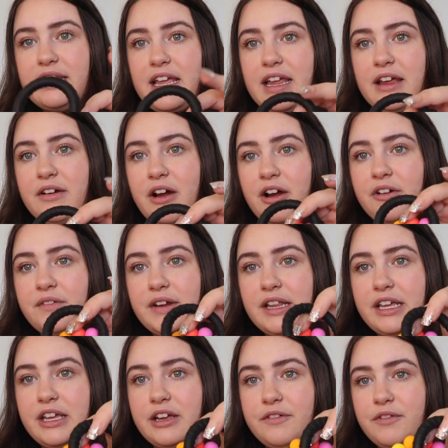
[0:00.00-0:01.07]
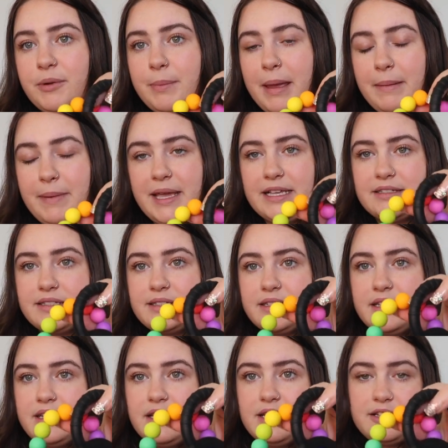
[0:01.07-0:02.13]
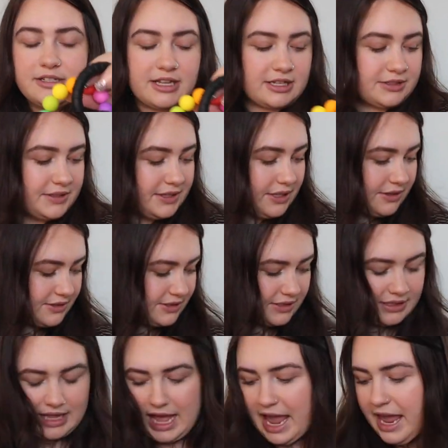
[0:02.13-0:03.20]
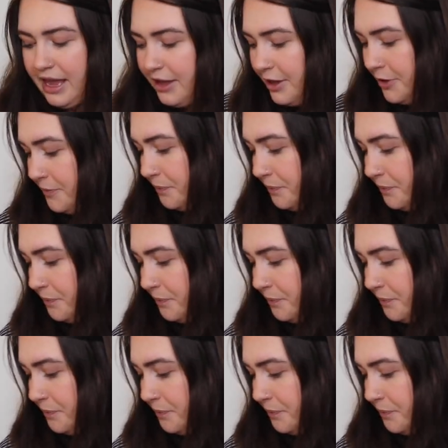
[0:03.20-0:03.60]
They are really good for babies. So that's what those look like.